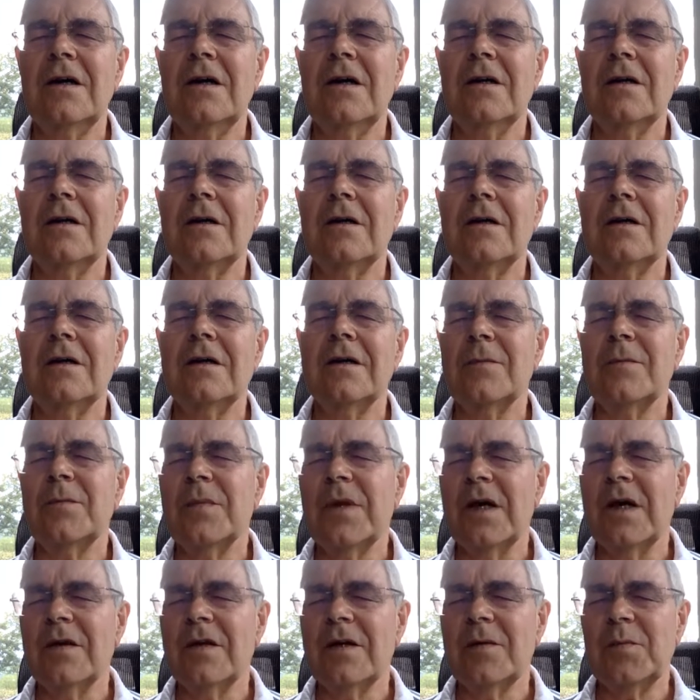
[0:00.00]
Or are
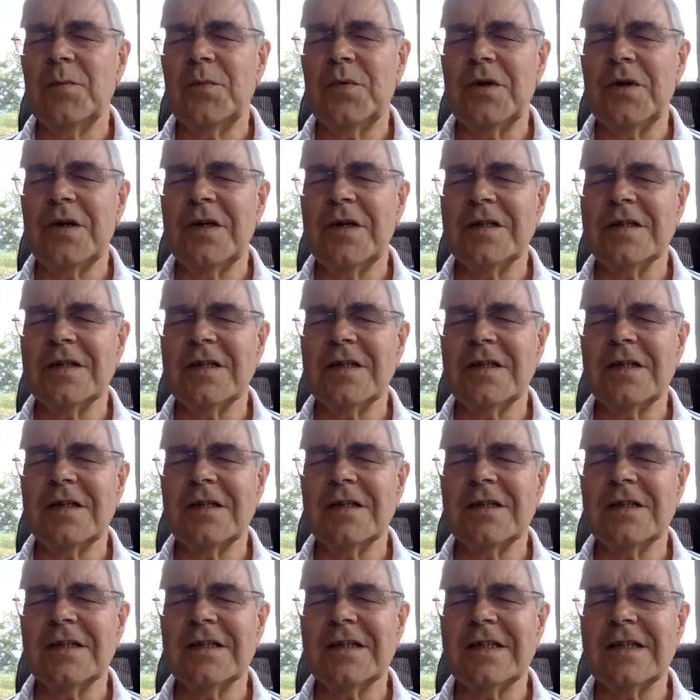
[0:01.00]
they
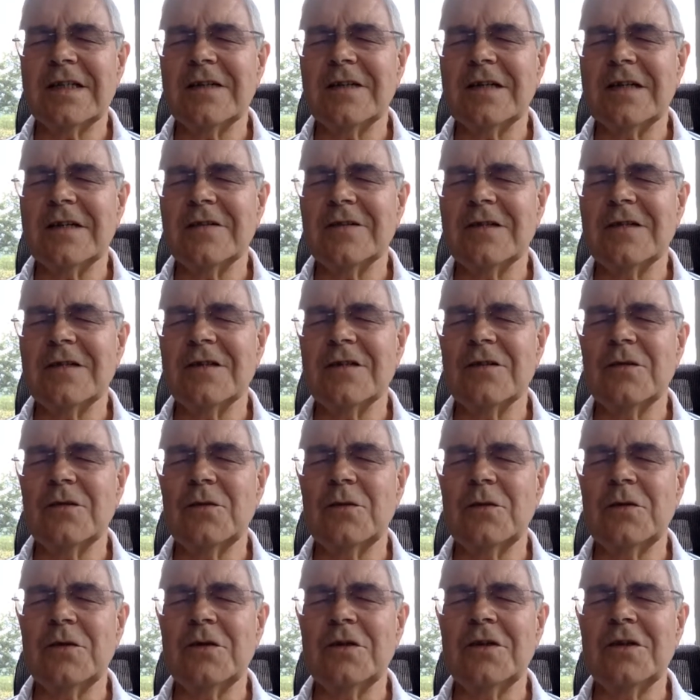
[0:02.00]
bracing to get out into the
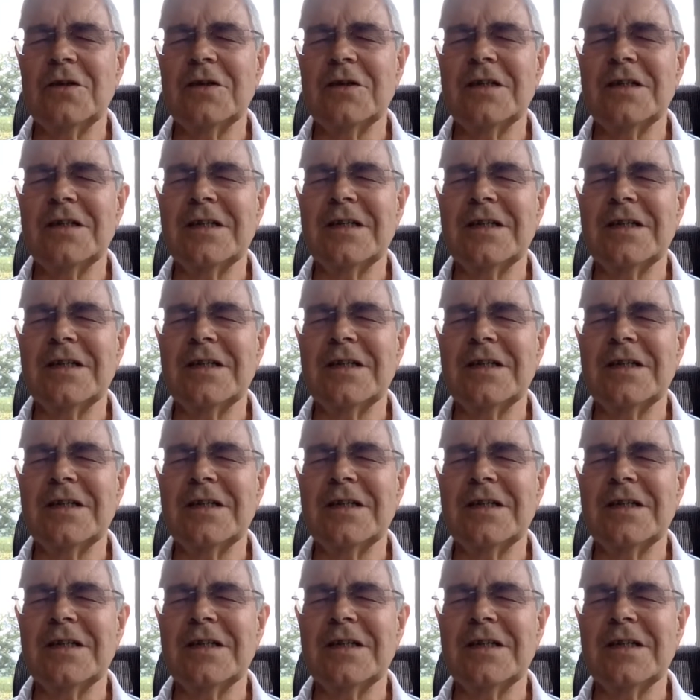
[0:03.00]
world?